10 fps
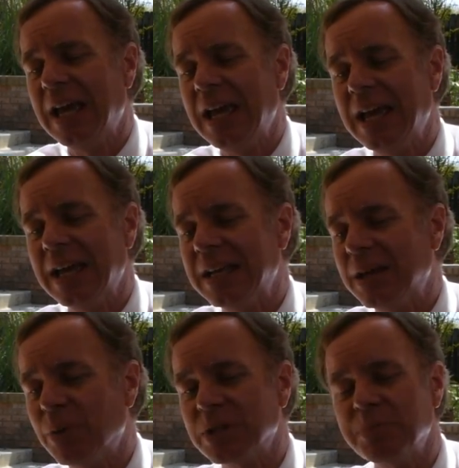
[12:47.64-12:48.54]
And
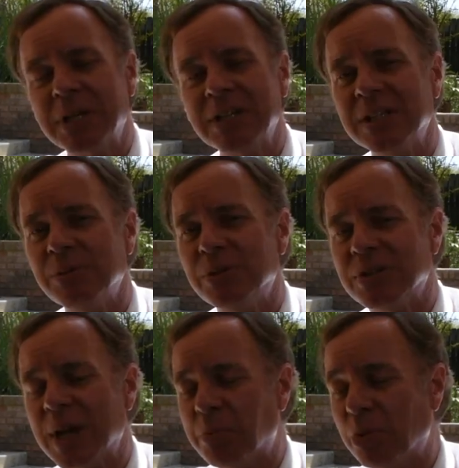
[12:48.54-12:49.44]
it wasn't because he
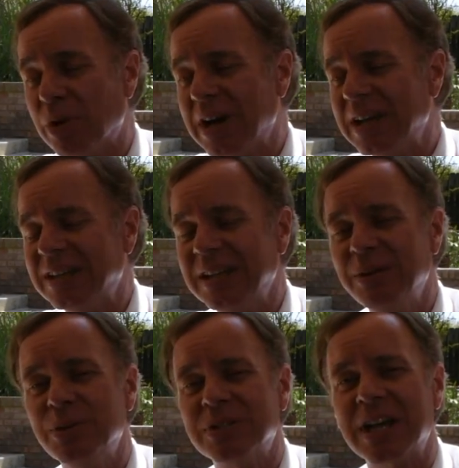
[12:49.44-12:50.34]
was not bright.
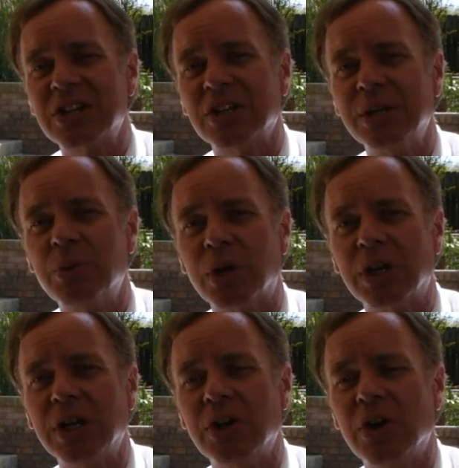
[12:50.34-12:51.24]
He was actually
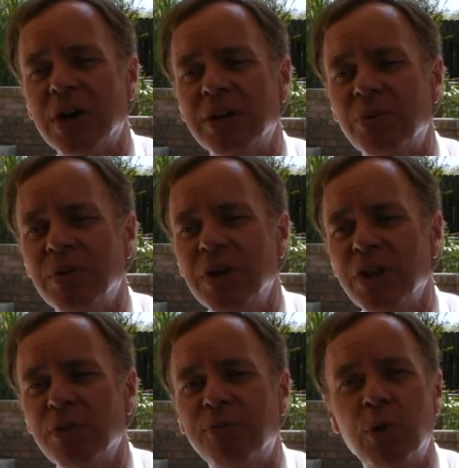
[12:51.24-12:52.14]
working on
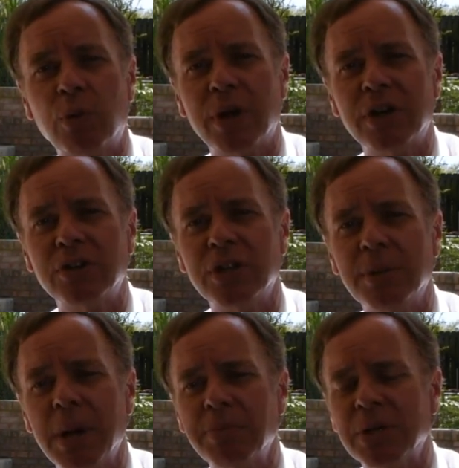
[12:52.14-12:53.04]
the forerunner to
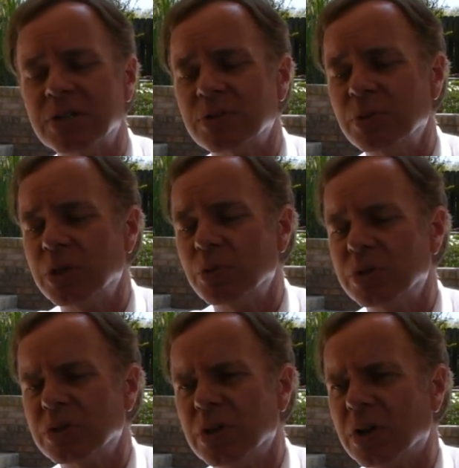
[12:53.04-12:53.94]
the Muppets, which
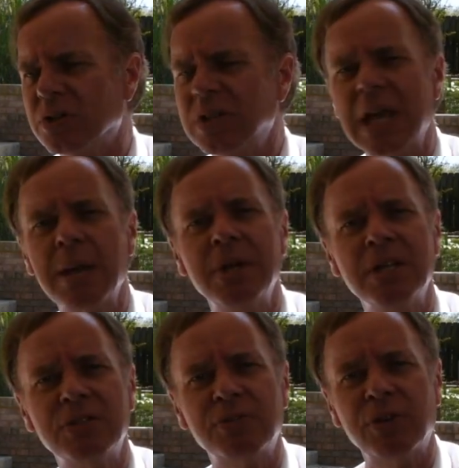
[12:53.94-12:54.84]
was called Sam and
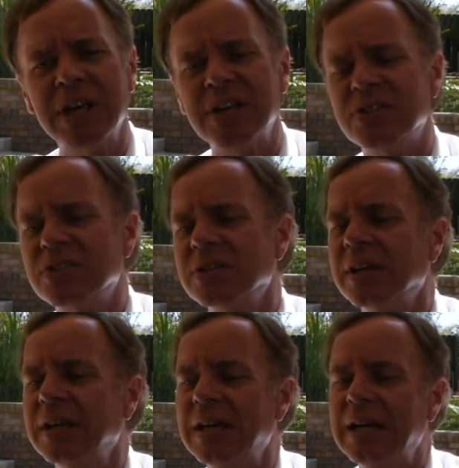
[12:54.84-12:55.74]
His Friends.
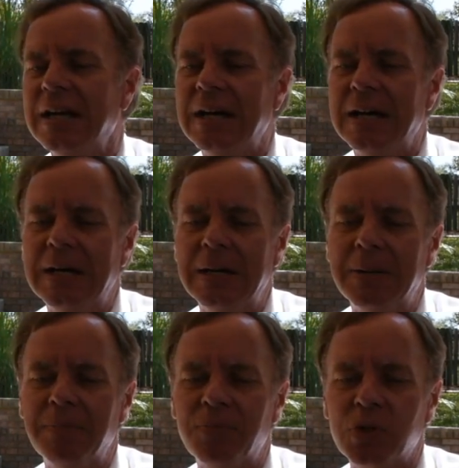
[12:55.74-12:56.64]

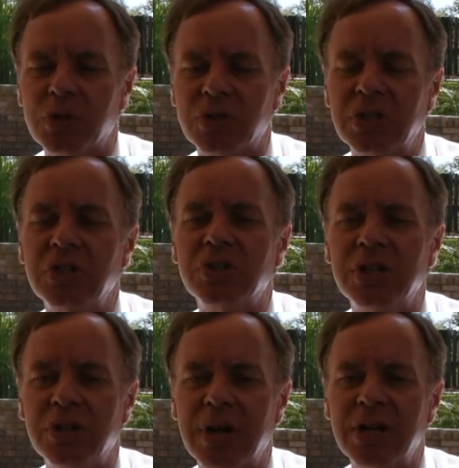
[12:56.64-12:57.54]
So 6 years
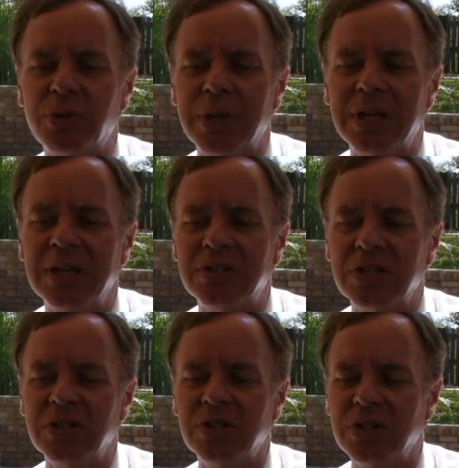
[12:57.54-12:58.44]
he graduated. In
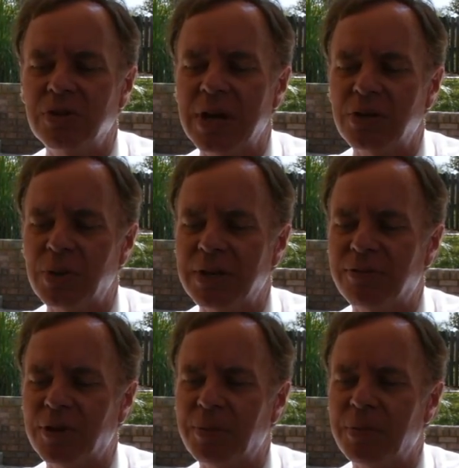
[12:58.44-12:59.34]
6 years he graduated
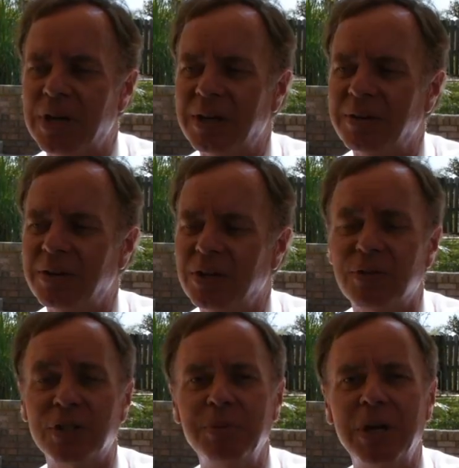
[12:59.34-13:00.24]
from
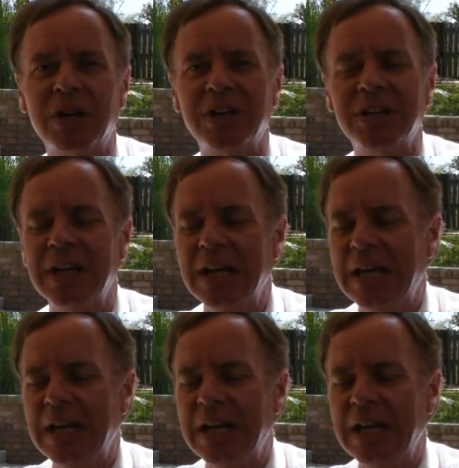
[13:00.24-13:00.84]
University of Maryland.